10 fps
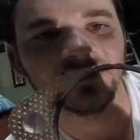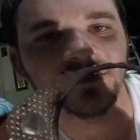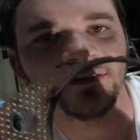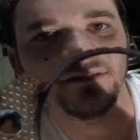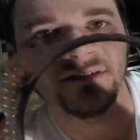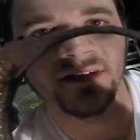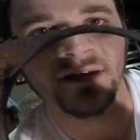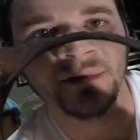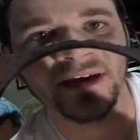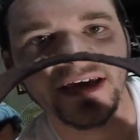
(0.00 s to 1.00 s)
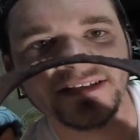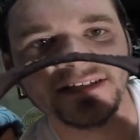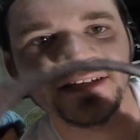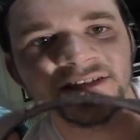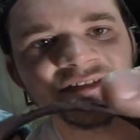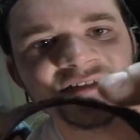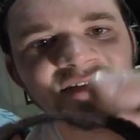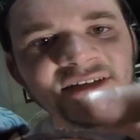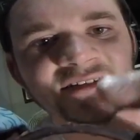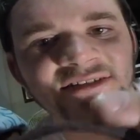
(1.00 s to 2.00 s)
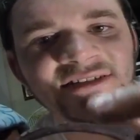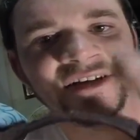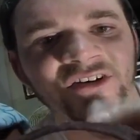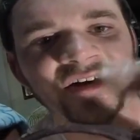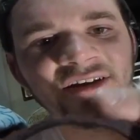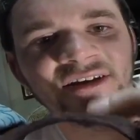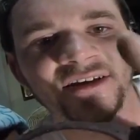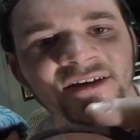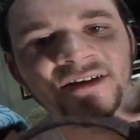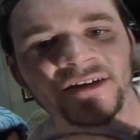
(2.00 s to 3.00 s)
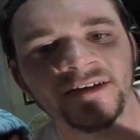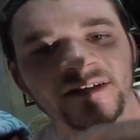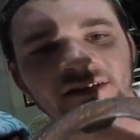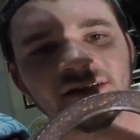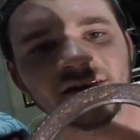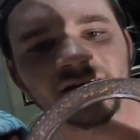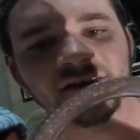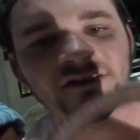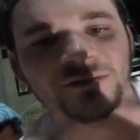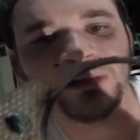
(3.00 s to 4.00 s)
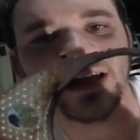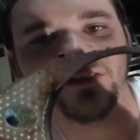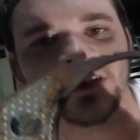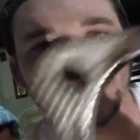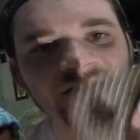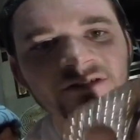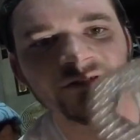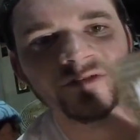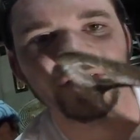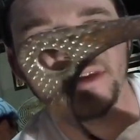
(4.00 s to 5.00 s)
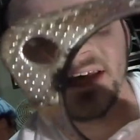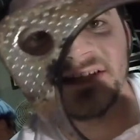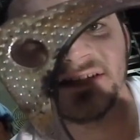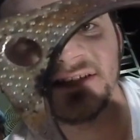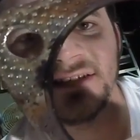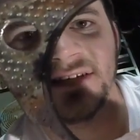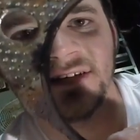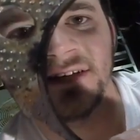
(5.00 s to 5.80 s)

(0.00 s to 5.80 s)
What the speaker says: You can see that my gasket is just like disintegrated, and there's black residue around the edges.